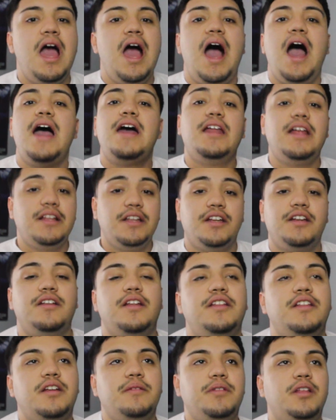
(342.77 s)
I had
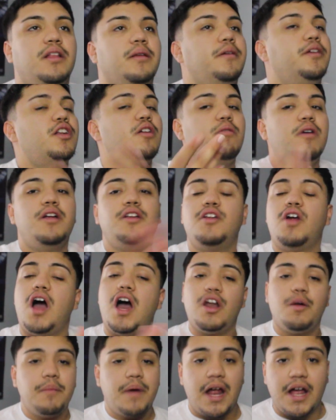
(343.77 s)
ended up telling him, you know what,
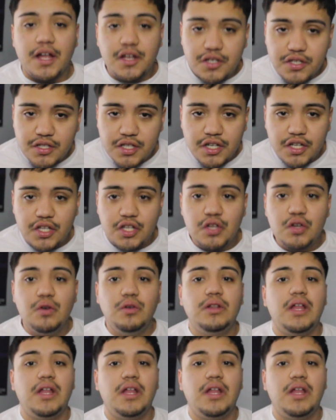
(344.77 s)
I'm not interested in you,